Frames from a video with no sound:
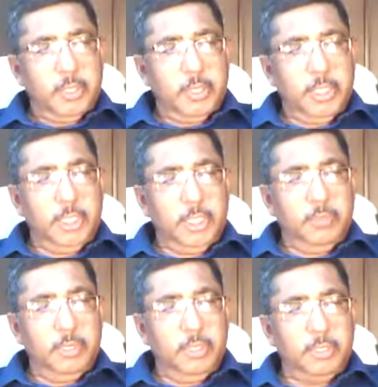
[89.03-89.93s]
the
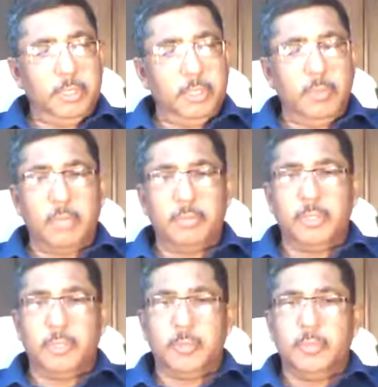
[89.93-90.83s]
emotional
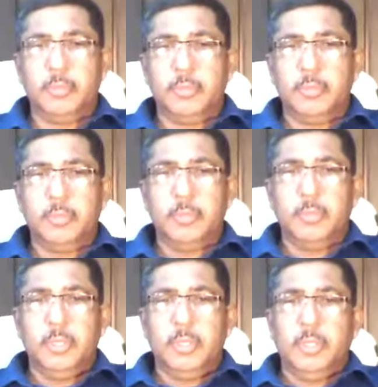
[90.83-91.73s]
baptism
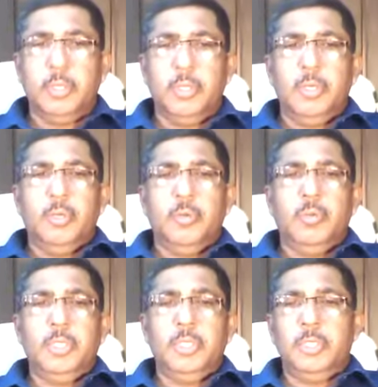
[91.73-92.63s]

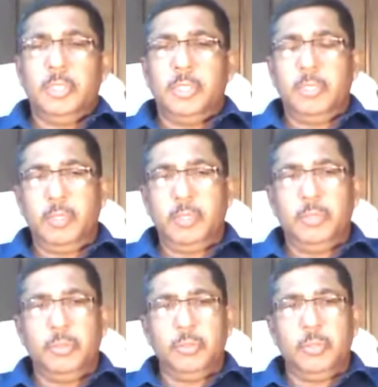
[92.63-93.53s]
which is given
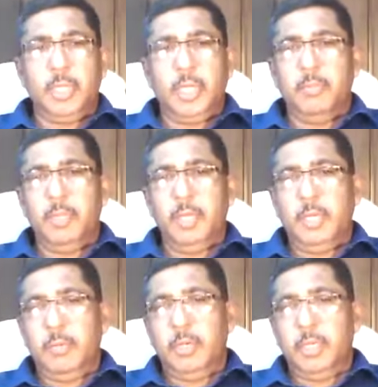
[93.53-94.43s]
to a
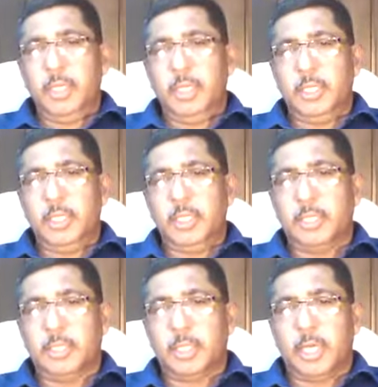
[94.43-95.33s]
believer in
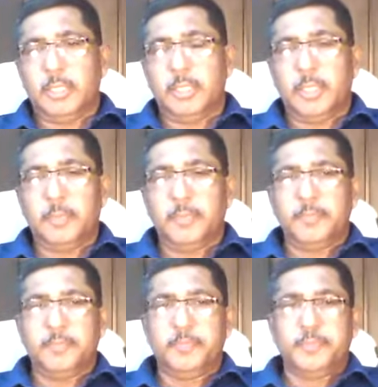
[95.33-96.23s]
Jesus Christ
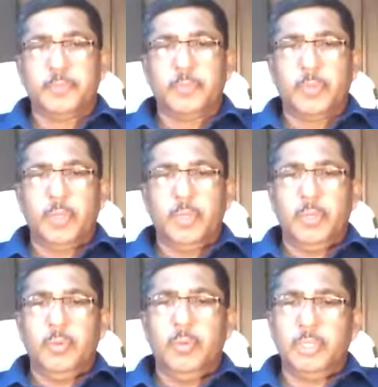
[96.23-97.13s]

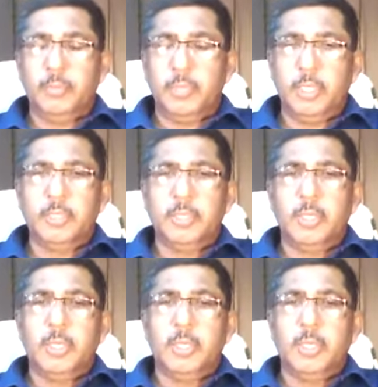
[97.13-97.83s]
which means